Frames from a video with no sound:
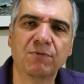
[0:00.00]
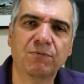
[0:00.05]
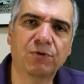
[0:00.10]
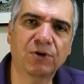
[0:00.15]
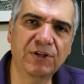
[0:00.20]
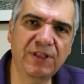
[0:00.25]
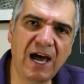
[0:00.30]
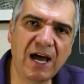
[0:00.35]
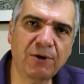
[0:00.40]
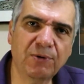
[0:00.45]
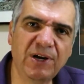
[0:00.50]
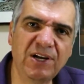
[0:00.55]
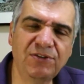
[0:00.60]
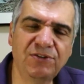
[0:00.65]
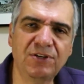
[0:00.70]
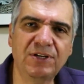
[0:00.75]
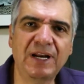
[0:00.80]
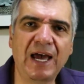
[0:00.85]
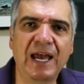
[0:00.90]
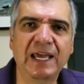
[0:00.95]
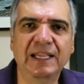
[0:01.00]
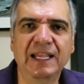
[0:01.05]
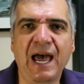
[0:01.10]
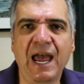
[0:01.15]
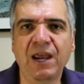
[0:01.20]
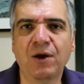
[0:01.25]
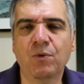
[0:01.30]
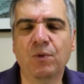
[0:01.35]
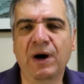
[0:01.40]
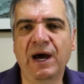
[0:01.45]
For that reason, I
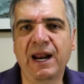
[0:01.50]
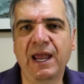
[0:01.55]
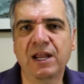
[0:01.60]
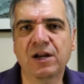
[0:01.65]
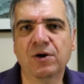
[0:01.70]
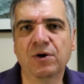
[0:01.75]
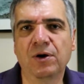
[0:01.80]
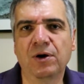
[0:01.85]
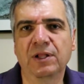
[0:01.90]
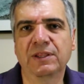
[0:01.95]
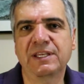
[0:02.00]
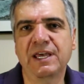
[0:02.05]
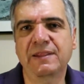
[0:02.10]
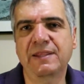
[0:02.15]
like what I call the